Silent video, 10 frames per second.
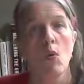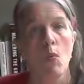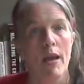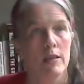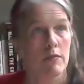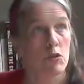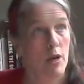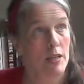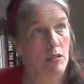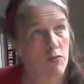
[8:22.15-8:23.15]
ways of
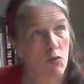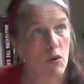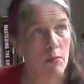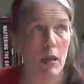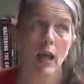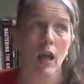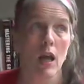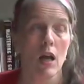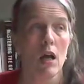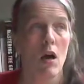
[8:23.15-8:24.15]
transforming
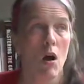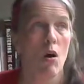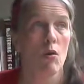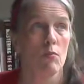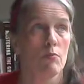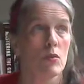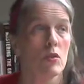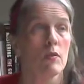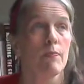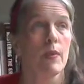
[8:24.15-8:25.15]
homes